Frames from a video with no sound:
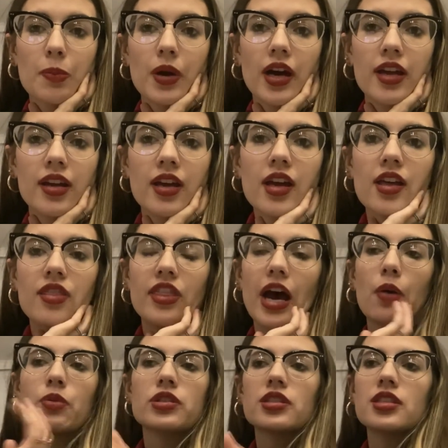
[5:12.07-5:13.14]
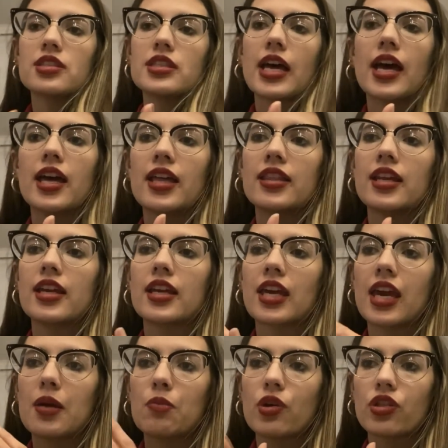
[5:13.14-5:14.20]
But that was the set and then it
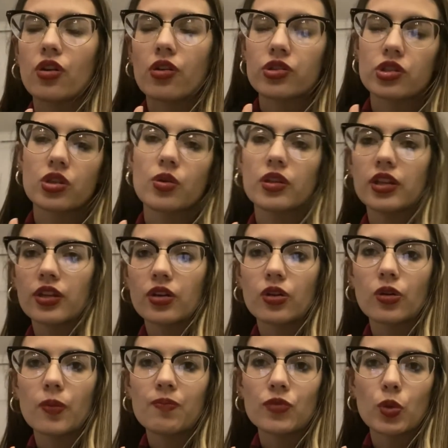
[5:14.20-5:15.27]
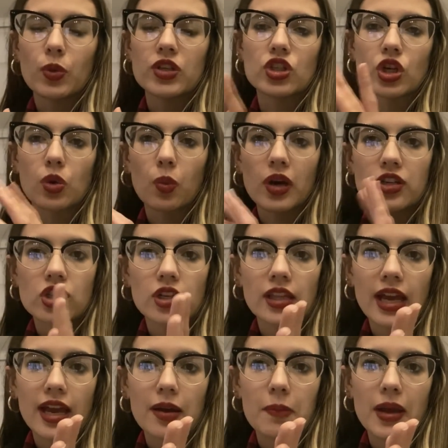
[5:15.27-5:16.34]
came with also a little Winter
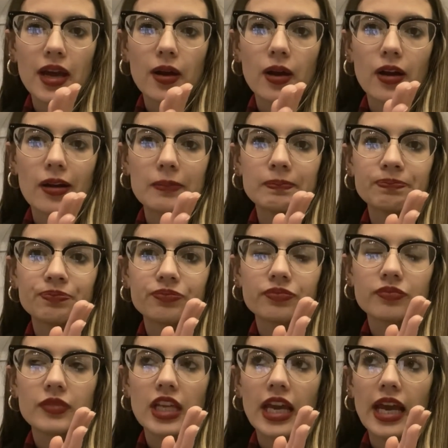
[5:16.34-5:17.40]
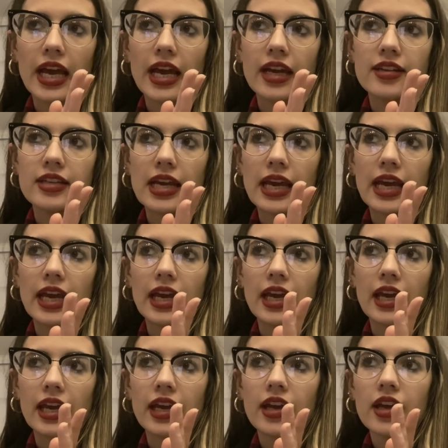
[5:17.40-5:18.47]
Wonderland banner and
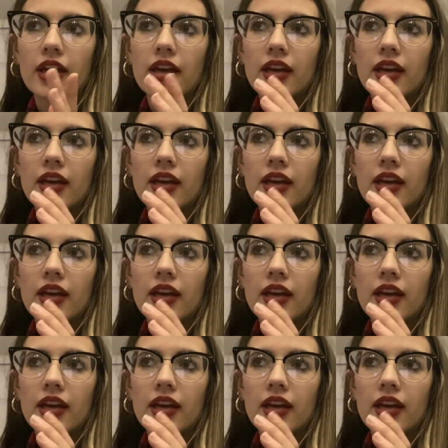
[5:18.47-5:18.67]
a